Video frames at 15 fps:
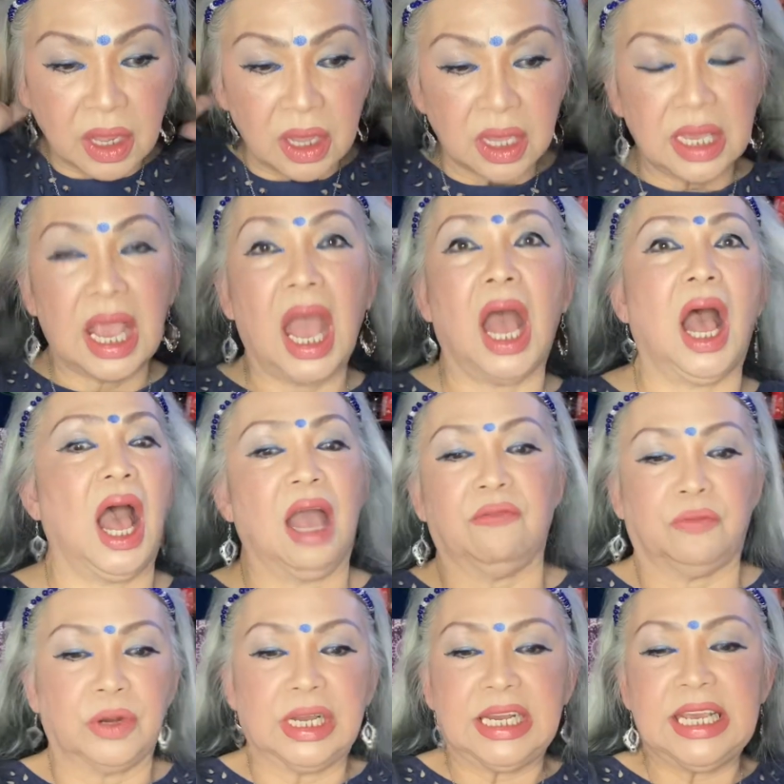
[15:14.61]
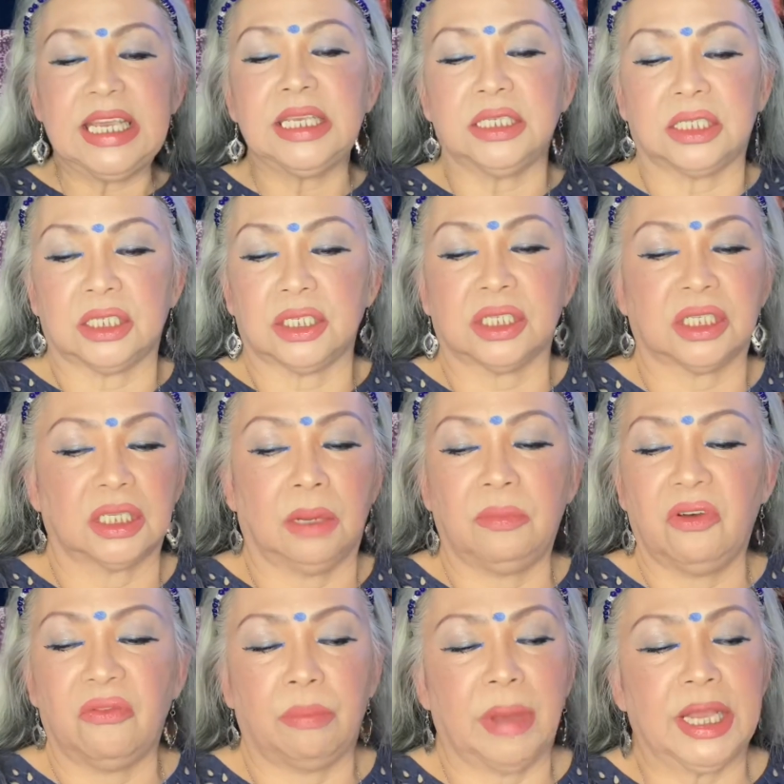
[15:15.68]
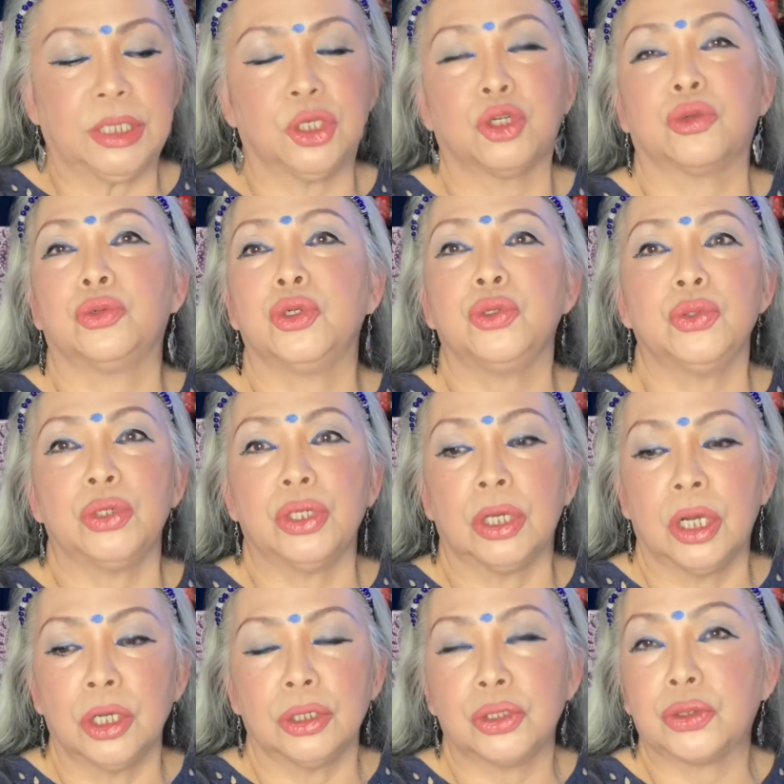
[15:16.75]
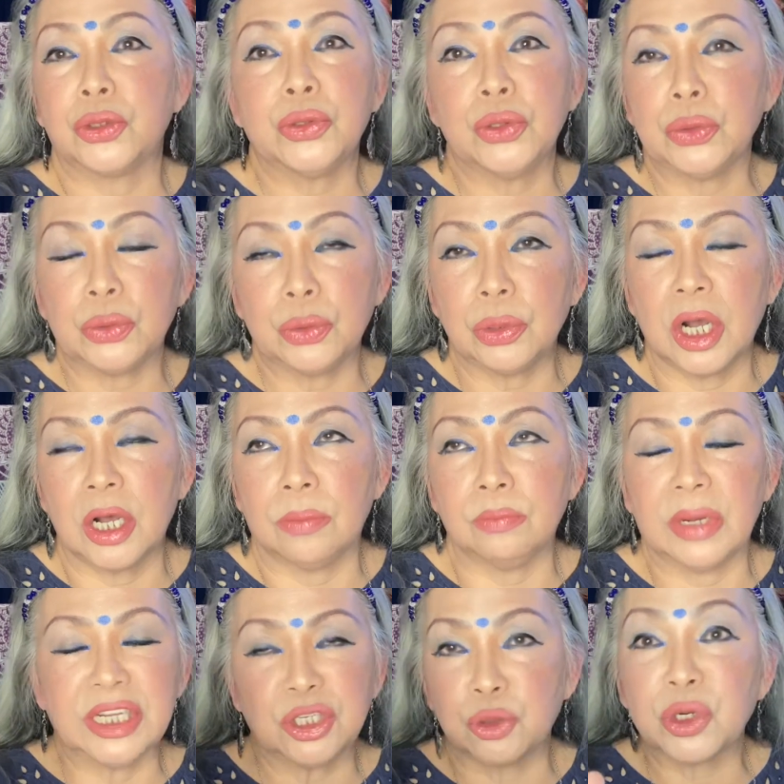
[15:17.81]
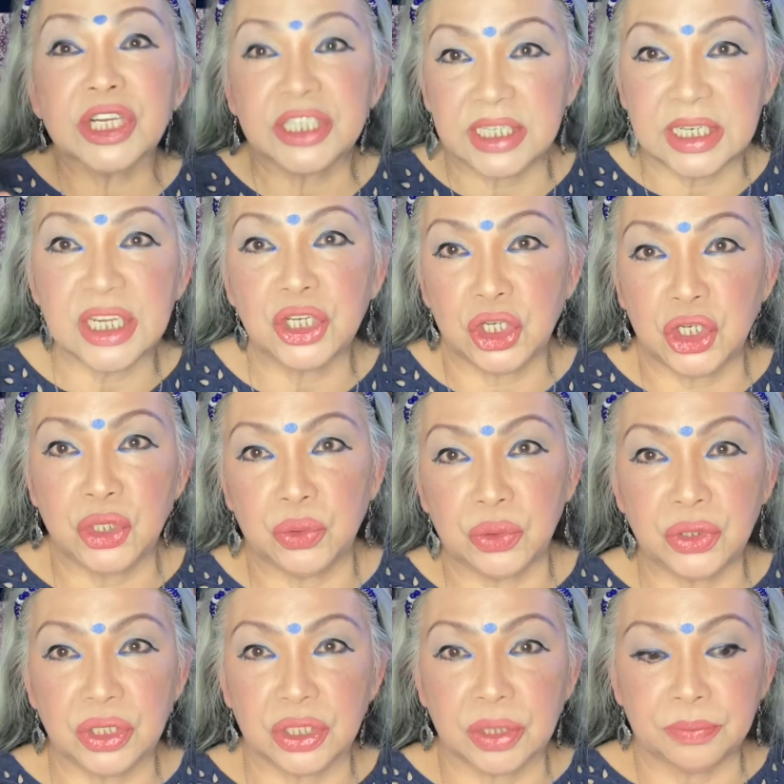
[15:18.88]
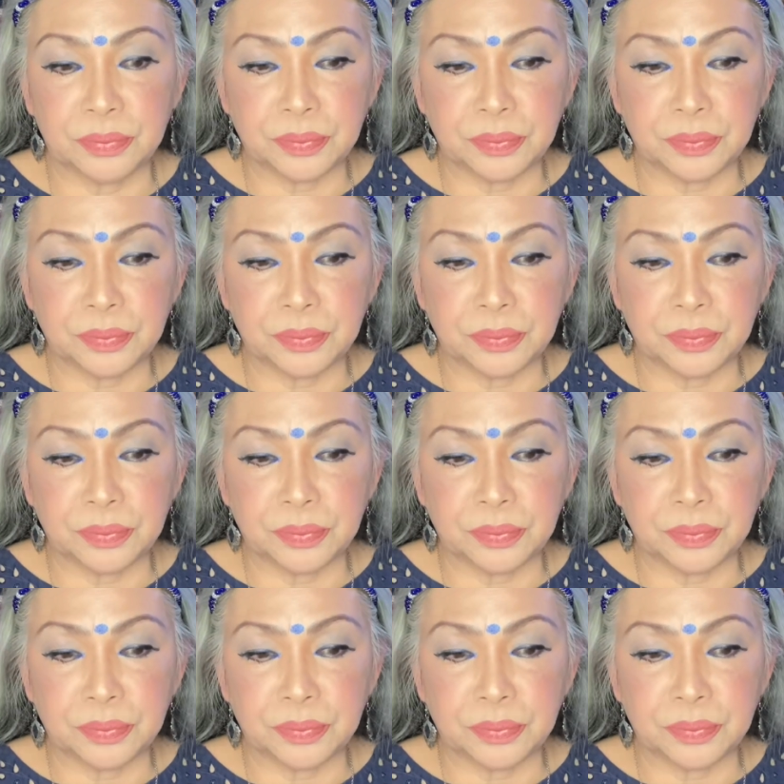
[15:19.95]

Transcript: Yeah, I've released some of my true, true, um, my trust issues.